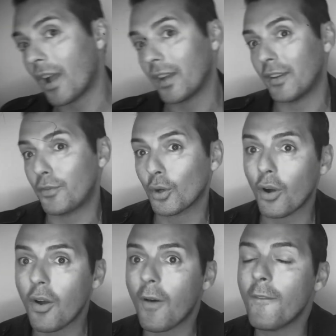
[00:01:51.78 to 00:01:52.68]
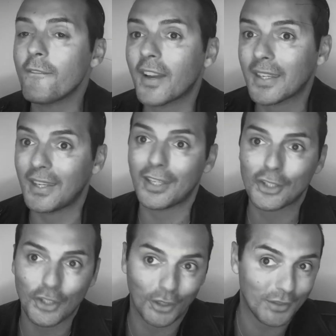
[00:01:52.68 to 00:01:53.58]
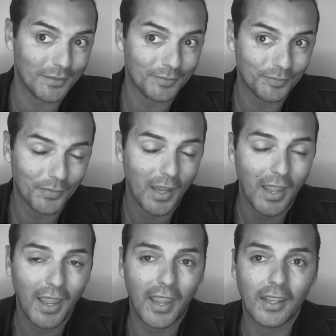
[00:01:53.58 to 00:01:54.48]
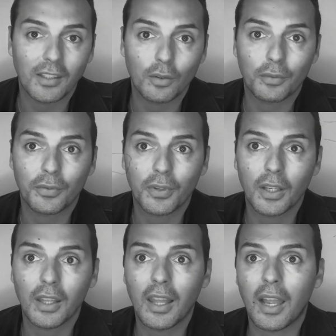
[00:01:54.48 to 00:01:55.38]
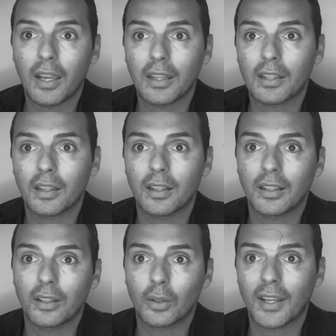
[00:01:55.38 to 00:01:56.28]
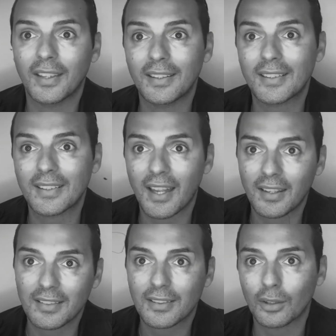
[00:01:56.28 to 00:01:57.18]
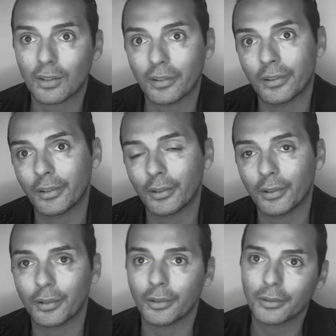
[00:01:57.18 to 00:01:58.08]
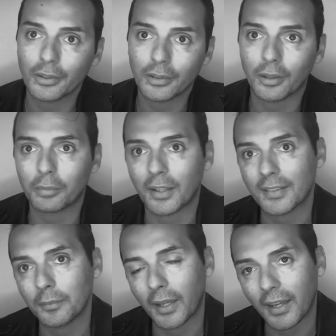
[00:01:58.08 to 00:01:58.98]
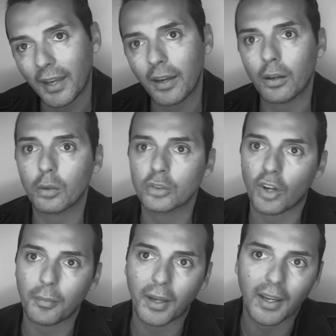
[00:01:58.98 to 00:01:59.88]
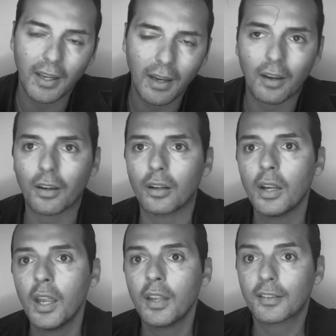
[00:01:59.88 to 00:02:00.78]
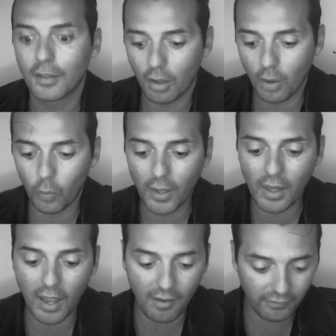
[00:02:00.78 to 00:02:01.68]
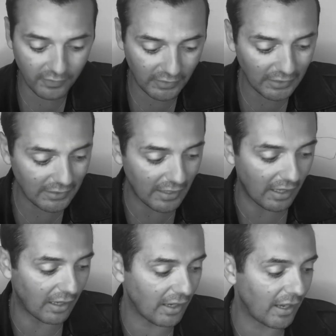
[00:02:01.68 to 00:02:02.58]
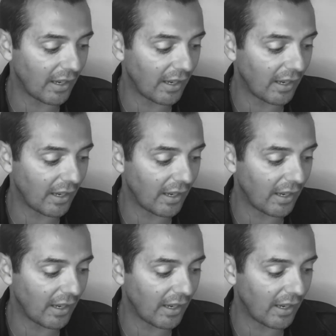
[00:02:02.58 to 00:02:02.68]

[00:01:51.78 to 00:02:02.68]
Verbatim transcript: uh, if you go on vacation and you feel like uh, okay the sun is gonna you know brushing my hair or dry my hair so well Aveda